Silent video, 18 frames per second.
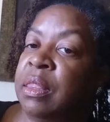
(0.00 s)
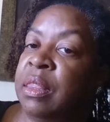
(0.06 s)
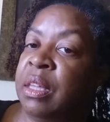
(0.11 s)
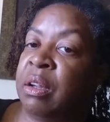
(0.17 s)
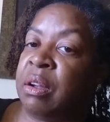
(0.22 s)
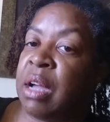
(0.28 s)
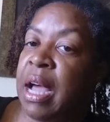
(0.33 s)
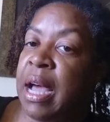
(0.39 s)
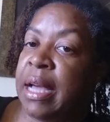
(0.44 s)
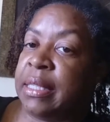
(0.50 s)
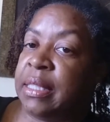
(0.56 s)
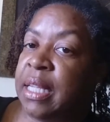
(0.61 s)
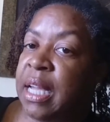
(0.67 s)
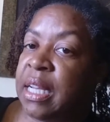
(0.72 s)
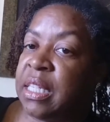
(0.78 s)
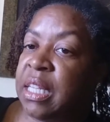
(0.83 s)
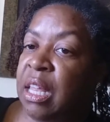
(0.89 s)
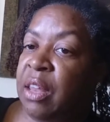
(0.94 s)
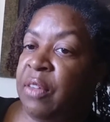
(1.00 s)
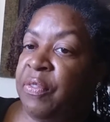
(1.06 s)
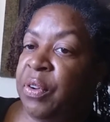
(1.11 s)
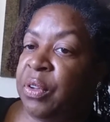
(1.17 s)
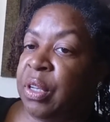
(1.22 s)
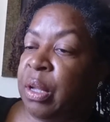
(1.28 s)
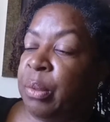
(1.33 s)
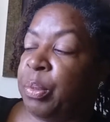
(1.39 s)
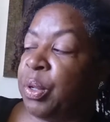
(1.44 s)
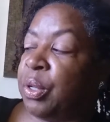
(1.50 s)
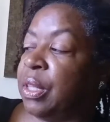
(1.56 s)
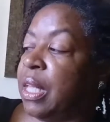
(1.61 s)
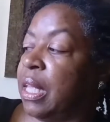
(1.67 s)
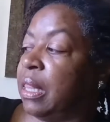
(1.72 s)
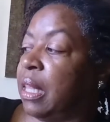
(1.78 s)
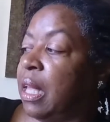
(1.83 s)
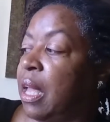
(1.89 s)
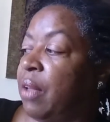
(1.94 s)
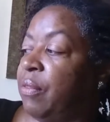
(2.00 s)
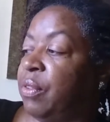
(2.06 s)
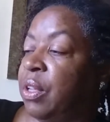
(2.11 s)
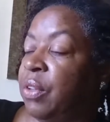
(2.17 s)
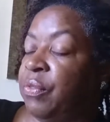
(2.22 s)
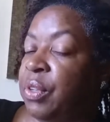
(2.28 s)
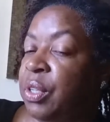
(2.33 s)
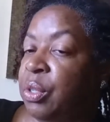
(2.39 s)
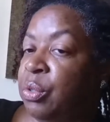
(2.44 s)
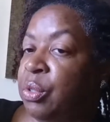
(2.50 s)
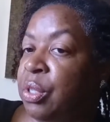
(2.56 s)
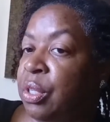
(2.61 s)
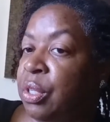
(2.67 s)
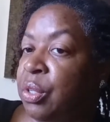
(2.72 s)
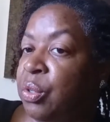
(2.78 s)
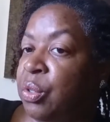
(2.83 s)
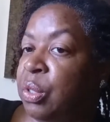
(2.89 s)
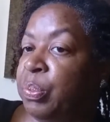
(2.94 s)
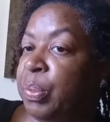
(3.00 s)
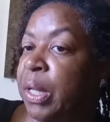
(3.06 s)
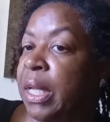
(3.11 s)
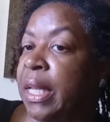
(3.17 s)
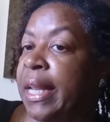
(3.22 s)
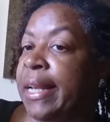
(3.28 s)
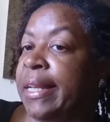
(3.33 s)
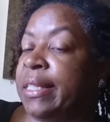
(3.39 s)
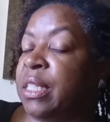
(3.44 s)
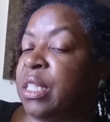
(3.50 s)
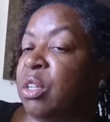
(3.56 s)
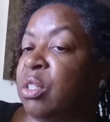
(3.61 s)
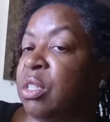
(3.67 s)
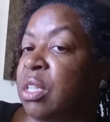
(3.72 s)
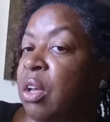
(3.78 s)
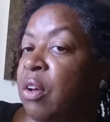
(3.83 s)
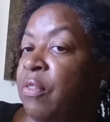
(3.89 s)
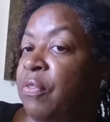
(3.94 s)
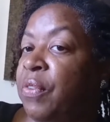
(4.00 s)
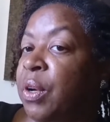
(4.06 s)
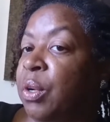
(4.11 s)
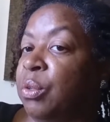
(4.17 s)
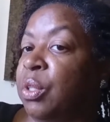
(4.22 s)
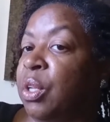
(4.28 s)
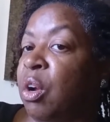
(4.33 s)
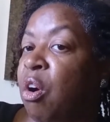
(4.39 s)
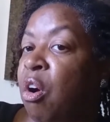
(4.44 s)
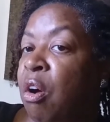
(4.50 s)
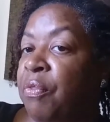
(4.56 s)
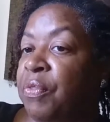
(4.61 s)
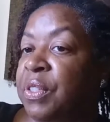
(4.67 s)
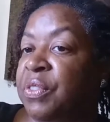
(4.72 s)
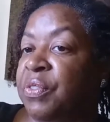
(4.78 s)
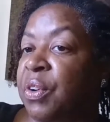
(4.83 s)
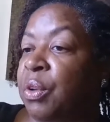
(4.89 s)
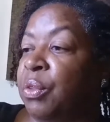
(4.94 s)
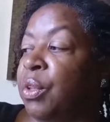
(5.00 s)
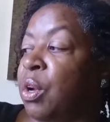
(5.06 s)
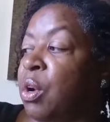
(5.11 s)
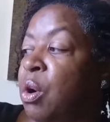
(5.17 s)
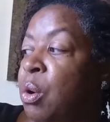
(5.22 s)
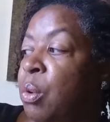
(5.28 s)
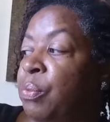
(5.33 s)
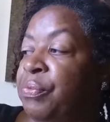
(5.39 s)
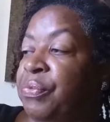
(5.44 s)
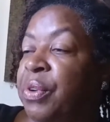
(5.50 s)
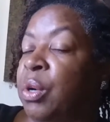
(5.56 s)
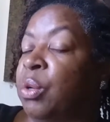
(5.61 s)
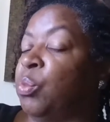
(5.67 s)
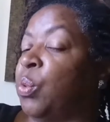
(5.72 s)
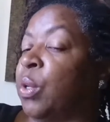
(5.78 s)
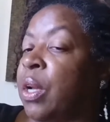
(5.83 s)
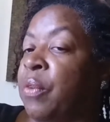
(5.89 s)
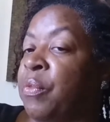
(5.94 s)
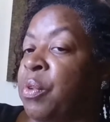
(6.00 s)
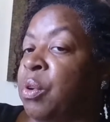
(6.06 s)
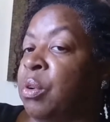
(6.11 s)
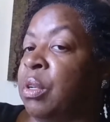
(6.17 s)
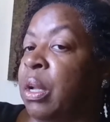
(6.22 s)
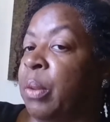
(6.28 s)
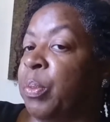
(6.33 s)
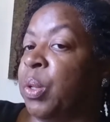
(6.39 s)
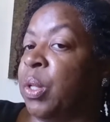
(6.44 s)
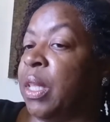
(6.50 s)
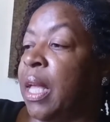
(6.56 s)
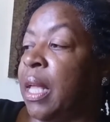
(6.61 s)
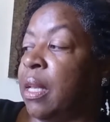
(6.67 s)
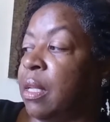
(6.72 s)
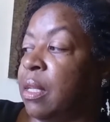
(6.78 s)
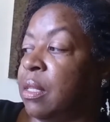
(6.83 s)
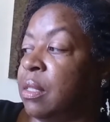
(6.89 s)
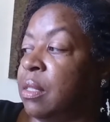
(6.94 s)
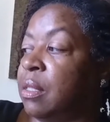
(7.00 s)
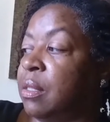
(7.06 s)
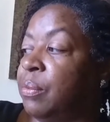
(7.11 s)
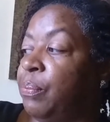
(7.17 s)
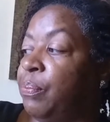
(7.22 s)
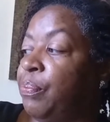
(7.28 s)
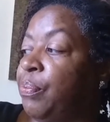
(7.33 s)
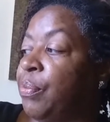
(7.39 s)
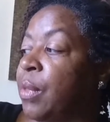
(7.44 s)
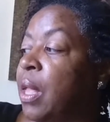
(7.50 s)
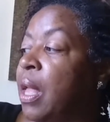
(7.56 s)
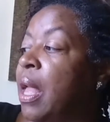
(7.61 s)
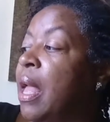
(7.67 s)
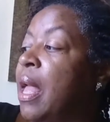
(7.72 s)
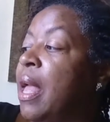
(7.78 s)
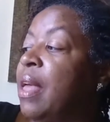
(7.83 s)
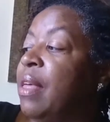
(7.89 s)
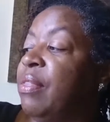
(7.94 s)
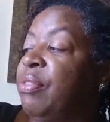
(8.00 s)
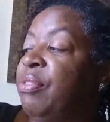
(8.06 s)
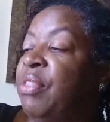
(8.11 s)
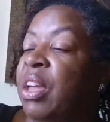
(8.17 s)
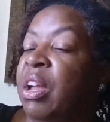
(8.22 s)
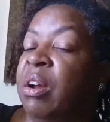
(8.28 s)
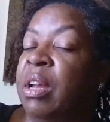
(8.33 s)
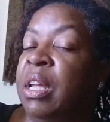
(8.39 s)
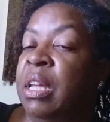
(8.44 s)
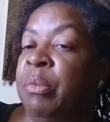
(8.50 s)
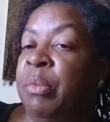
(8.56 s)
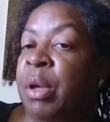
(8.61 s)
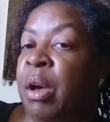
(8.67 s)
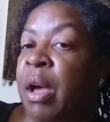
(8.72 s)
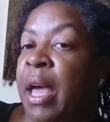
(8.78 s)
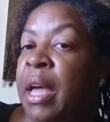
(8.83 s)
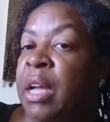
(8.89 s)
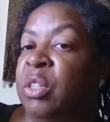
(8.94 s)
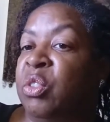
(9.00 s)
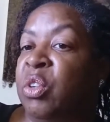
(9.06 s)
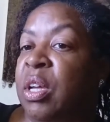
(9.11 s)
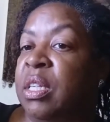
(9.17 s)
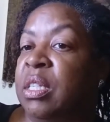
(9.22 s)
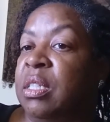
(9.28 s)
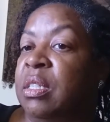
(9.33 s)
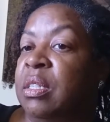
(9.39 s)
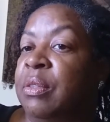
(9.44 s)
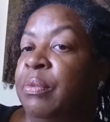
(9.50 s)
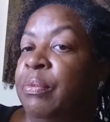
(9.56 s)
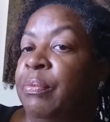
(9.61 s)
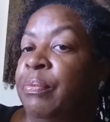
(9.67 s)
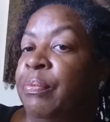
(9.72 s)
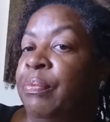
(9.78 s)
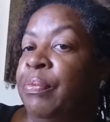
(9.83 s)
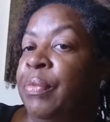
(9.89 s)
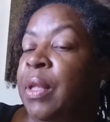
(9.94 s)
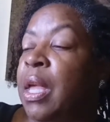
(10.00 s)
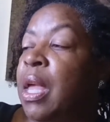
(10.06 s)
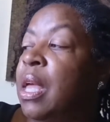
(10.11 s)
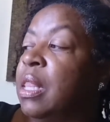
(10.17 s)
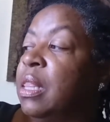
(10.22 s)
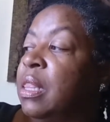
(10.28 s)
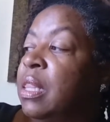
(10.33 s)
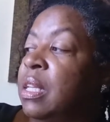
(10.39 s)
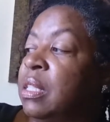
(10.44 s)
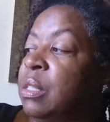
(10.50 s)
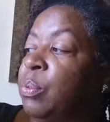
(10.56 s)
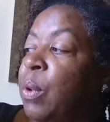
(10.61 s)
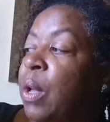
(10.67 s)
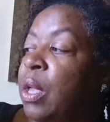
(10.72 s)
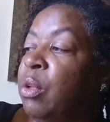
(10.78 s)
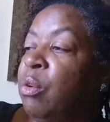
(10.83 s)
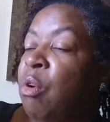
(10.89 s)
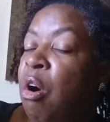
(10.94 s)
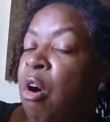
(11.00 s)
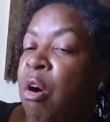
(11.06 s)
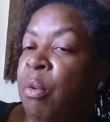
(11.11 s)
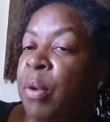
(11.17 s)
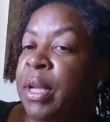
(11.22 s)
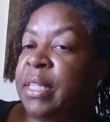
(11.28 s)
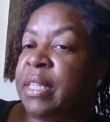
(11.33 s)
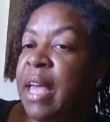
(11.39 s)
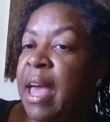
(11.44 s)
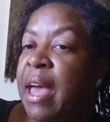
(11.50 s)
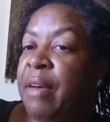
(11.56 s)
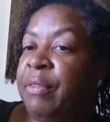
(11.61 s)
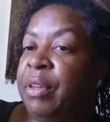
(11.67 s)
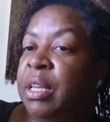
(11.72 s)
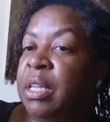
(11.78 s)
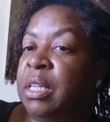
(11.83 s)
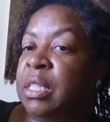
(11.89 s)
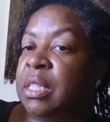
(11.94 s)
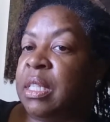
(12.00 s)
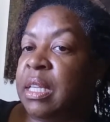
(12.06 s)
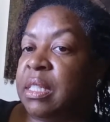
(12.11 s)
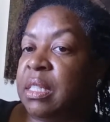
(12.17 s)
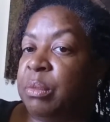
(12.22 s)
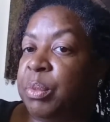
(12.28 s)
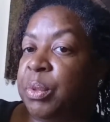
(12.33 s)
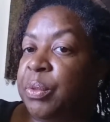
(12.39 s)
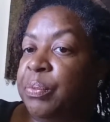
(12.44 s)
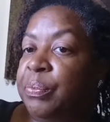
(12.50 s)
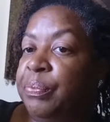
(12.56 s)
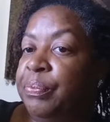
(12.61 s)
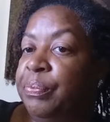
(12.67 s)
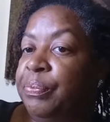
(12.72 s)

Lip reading: their contact telephone number that they have given you to use, be it that it's their cell phone, their office phone, their home phone, whatever number that is, their email address. This way you always have it accessible.